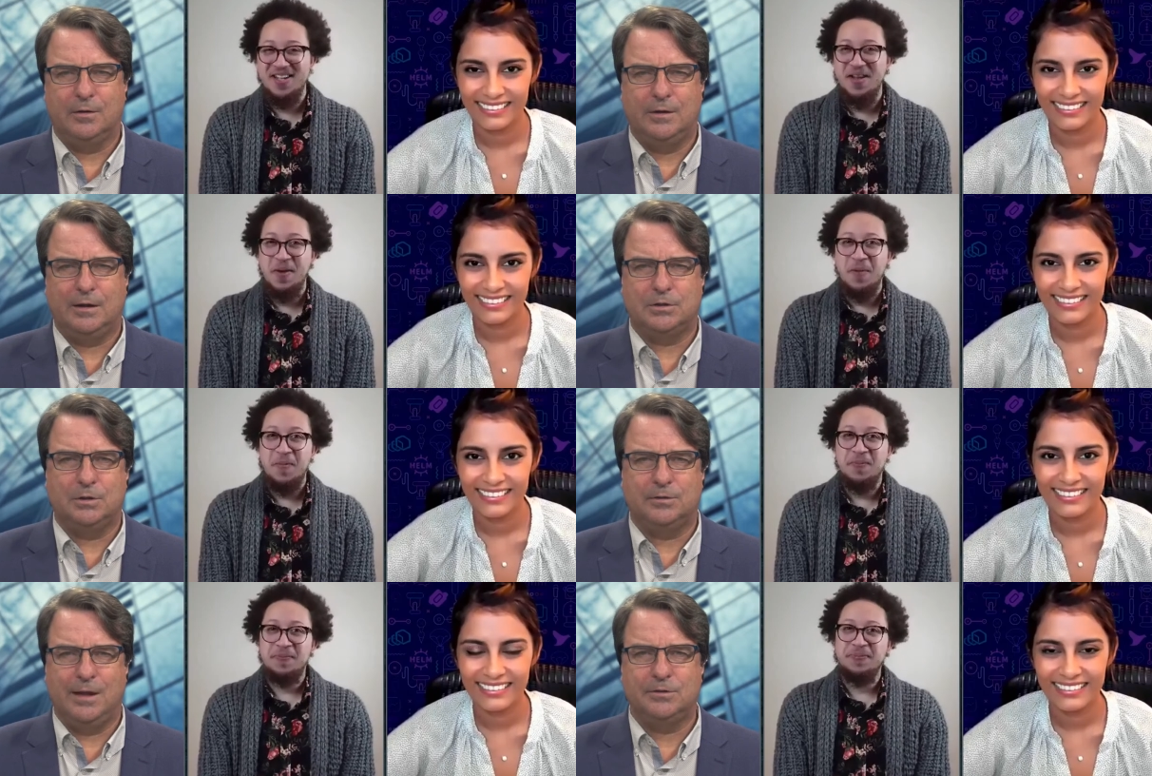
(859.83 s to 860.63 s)
Speaker 1: you got two
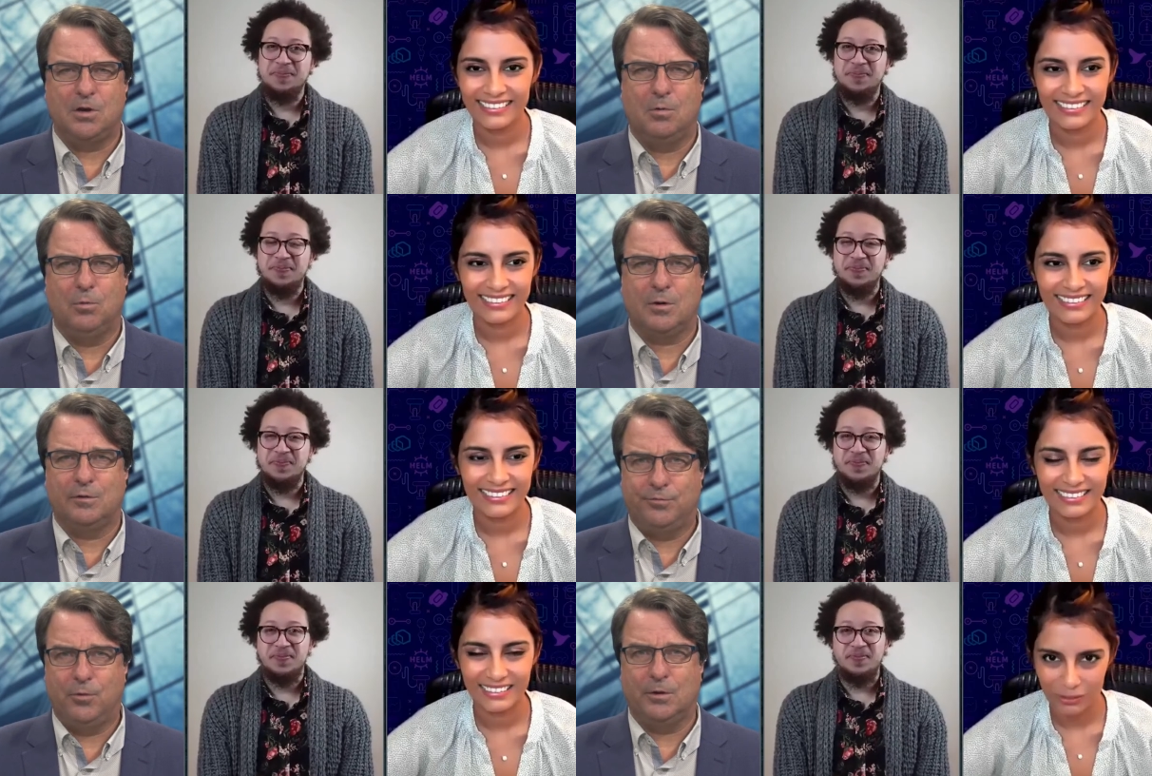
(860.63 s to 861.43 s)
things going working
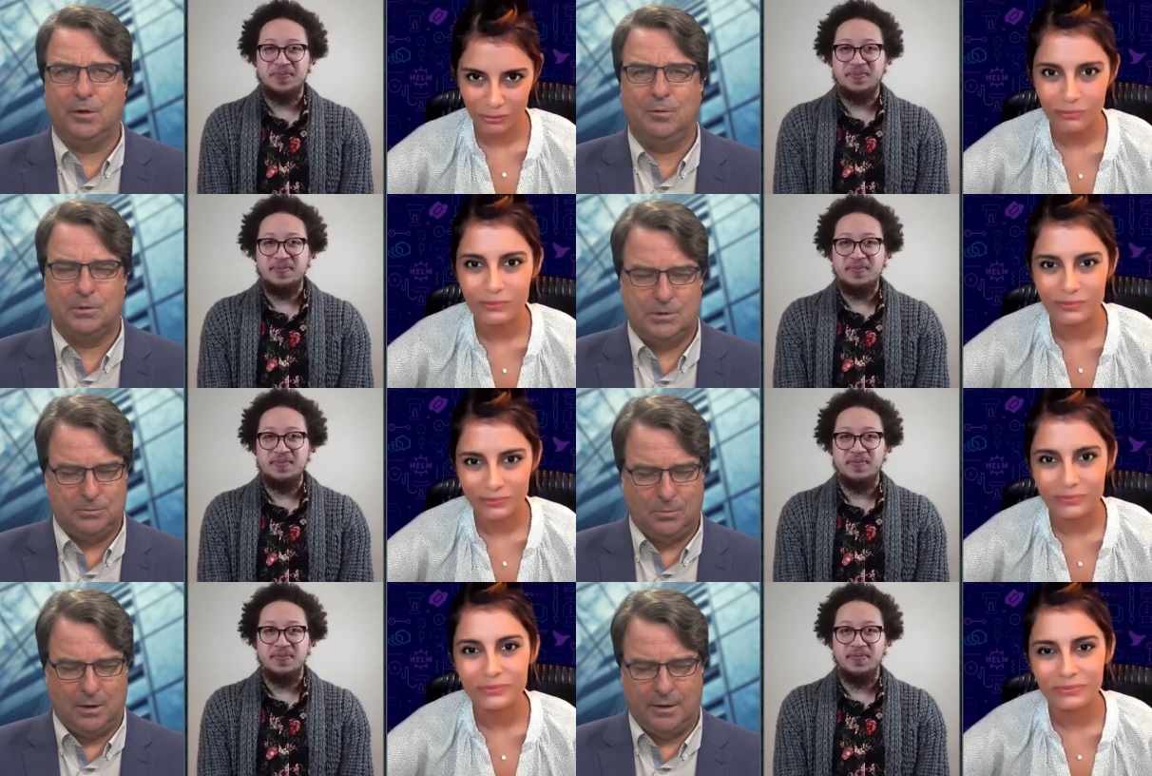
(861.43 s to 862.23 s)
for you, which is
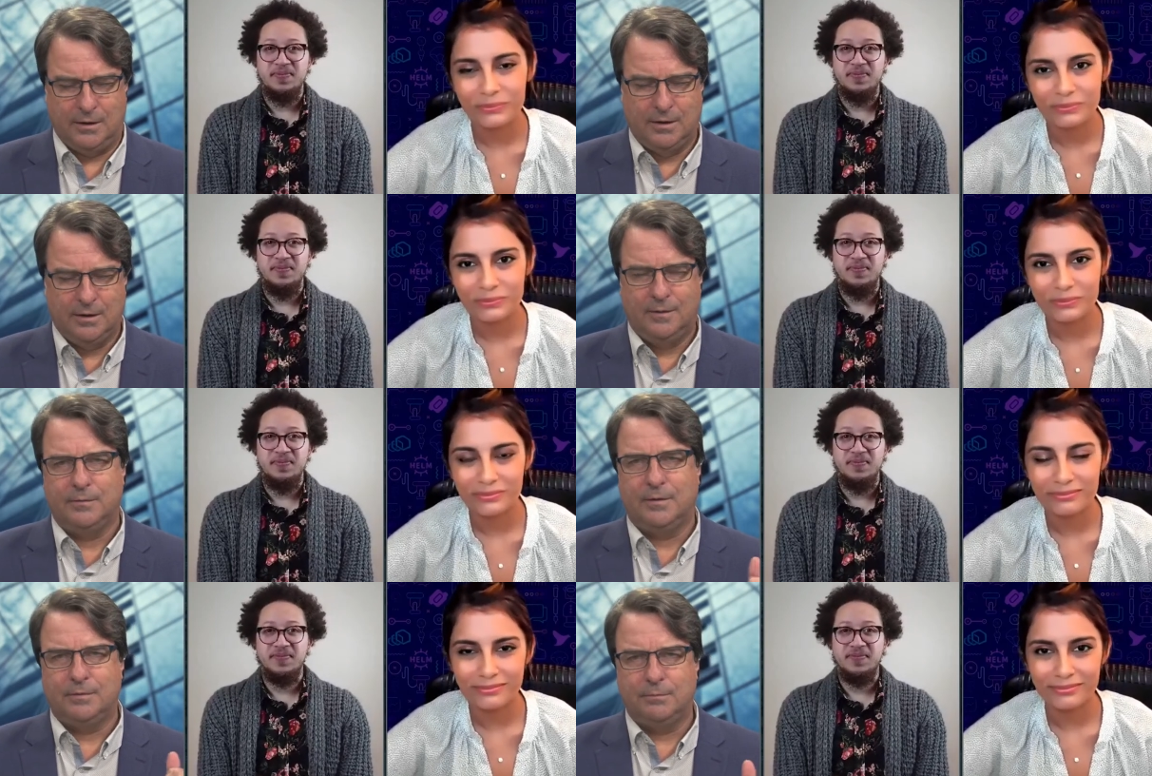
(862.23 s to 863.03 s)
one,
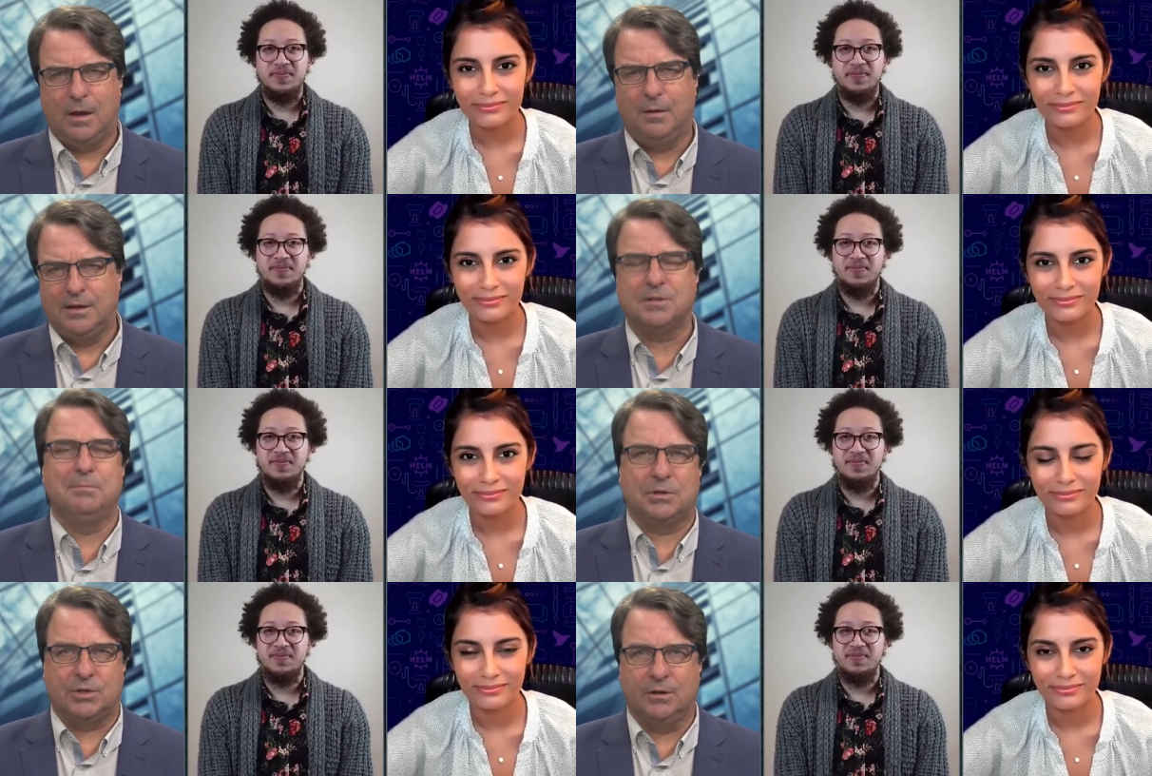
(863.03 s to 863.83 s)
uh, it's a
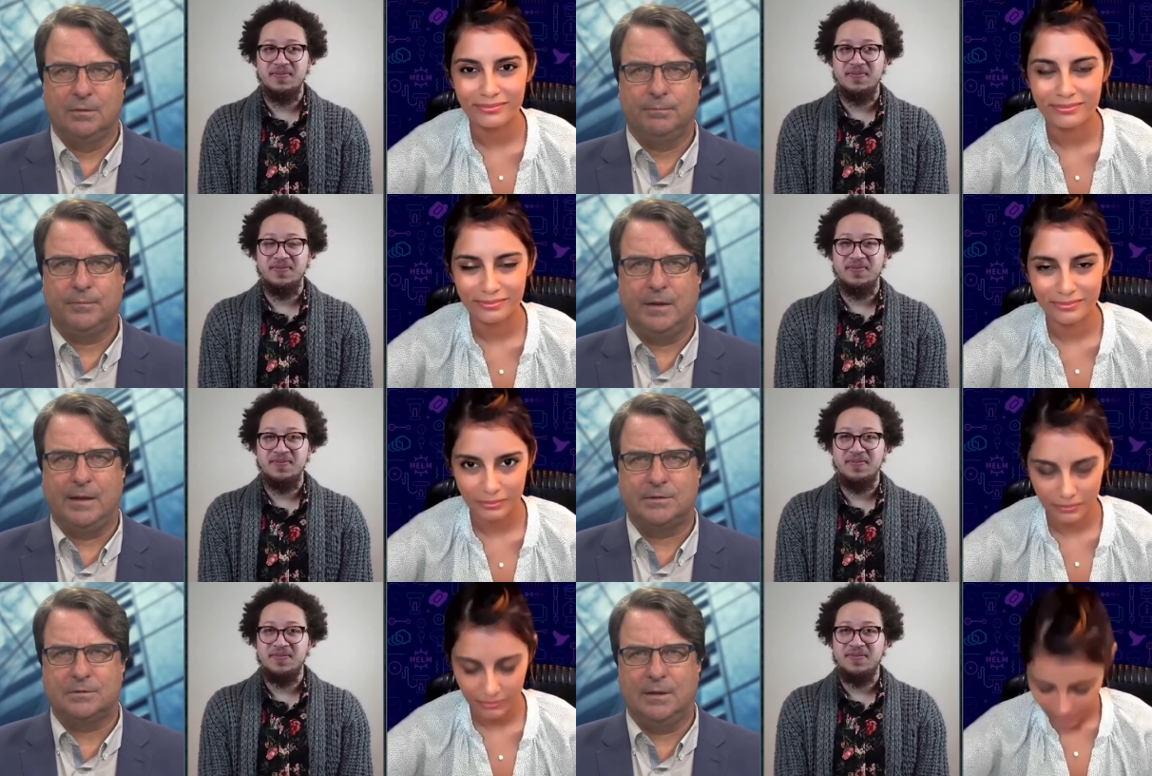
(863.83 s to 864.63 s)
mission, and
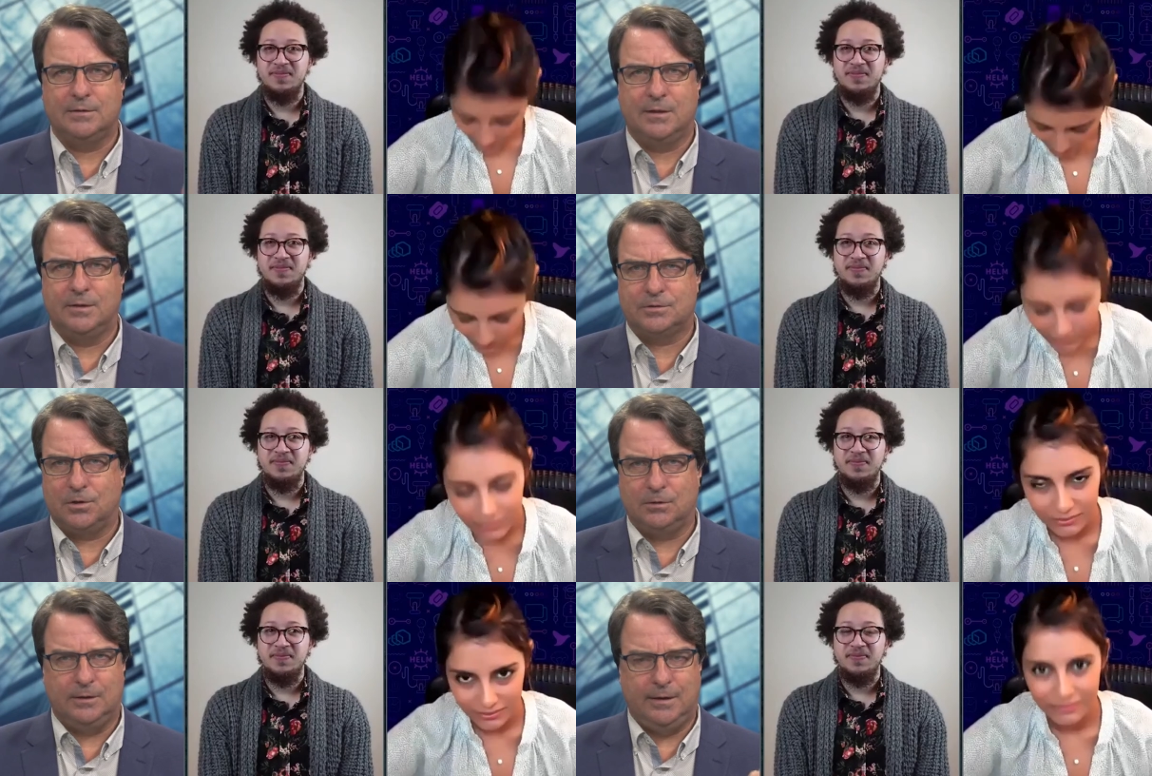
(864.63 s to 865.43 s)
that's, it, there's
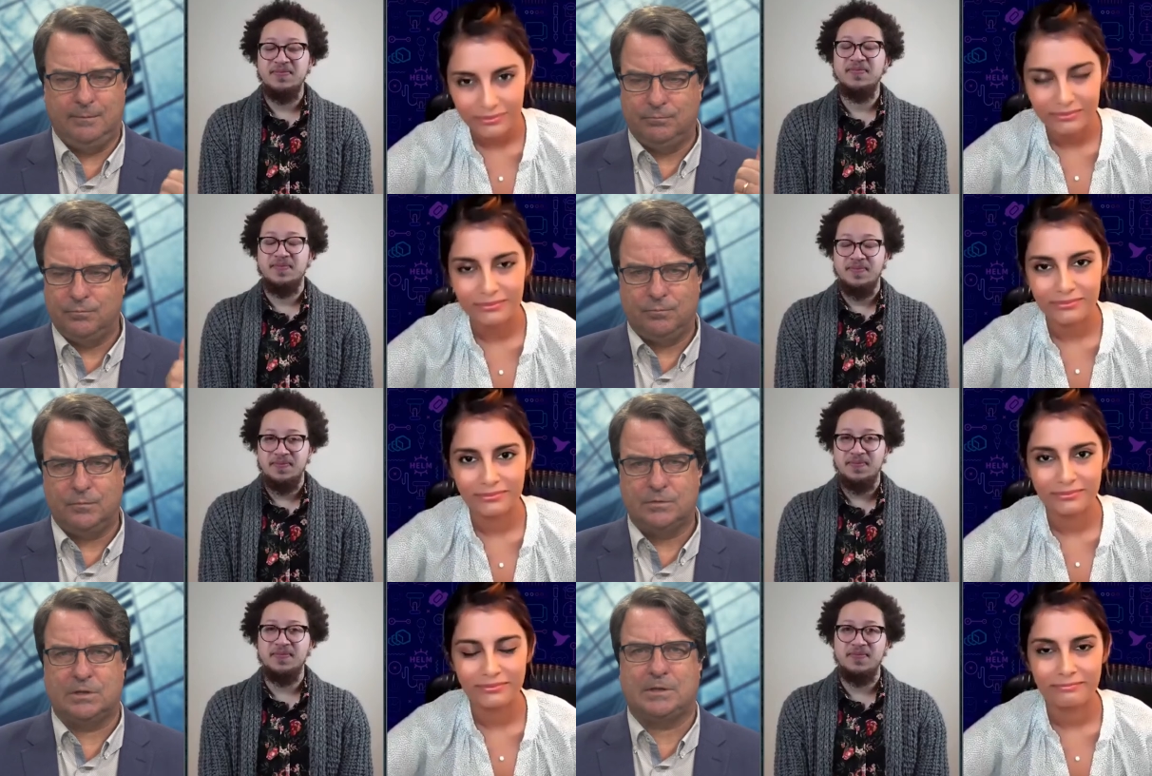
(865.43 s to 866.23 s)
certainly
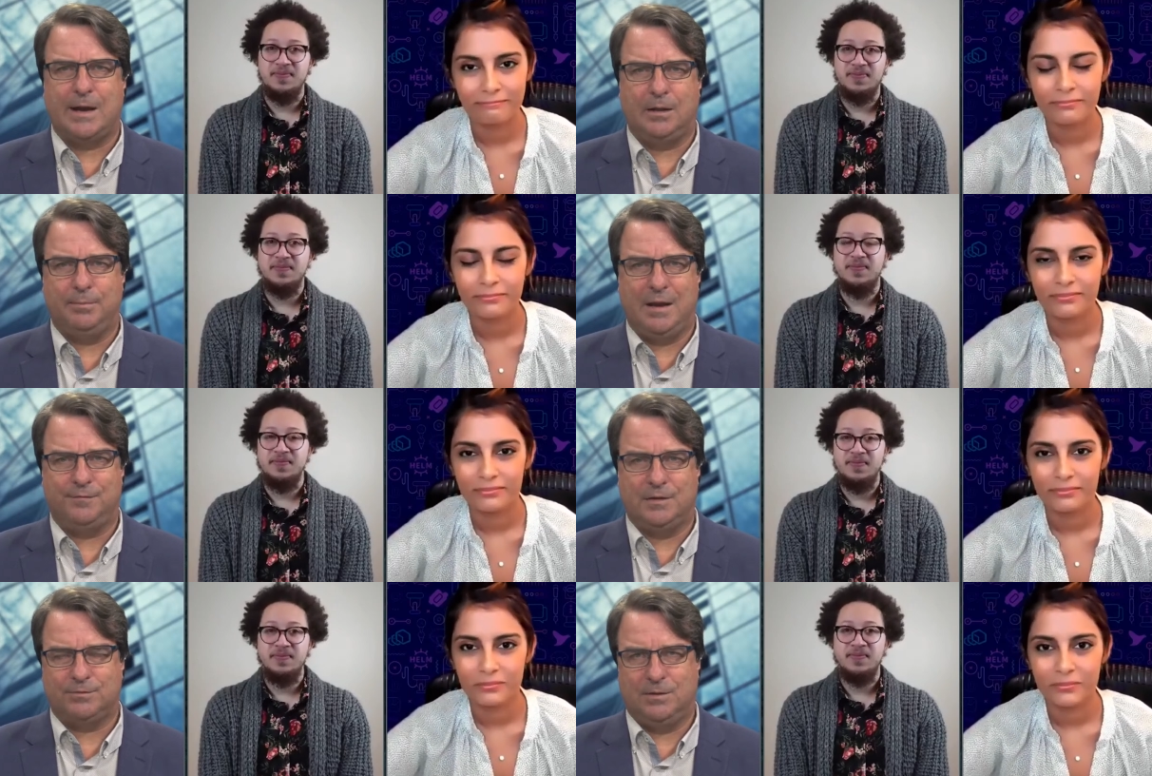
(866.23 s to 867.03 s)
societal
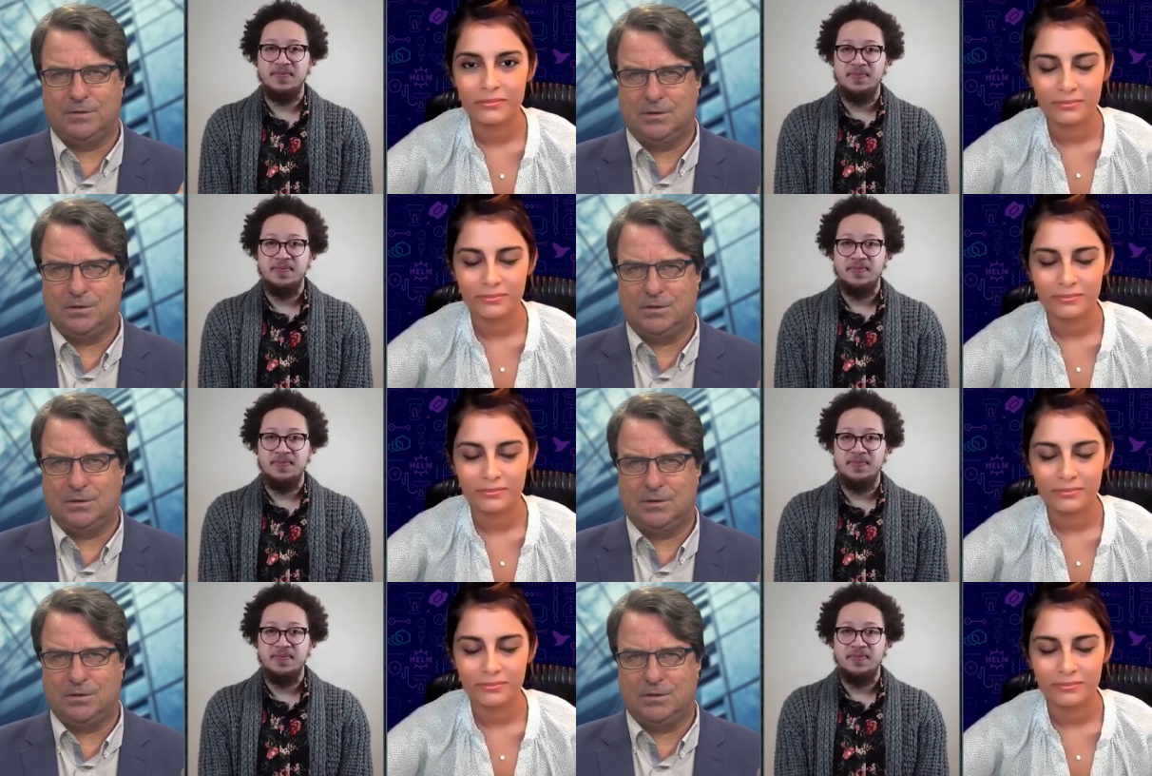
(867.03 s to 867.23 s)
benefits for this.